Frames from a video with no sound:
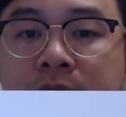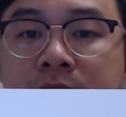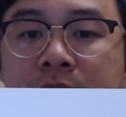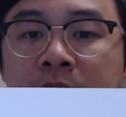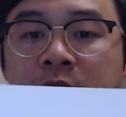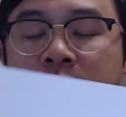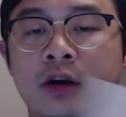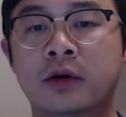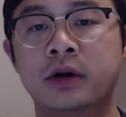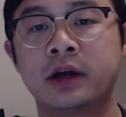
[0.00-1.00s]
and
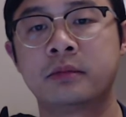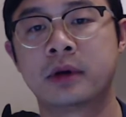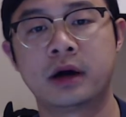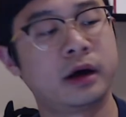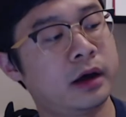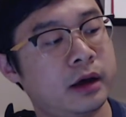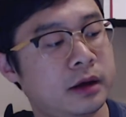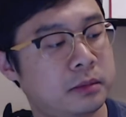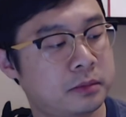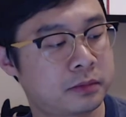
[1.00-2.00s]
recording my
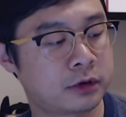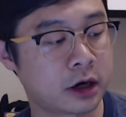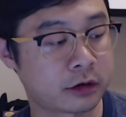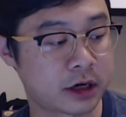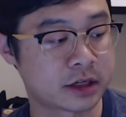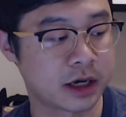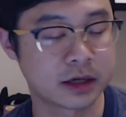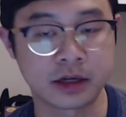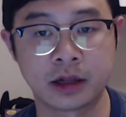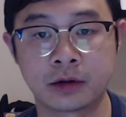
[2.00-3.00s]
progress as
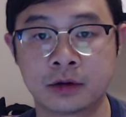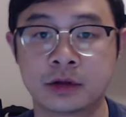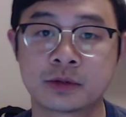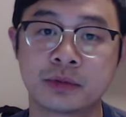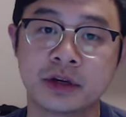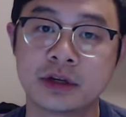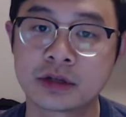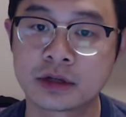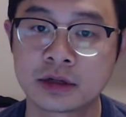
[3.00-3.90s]
I learn this piece.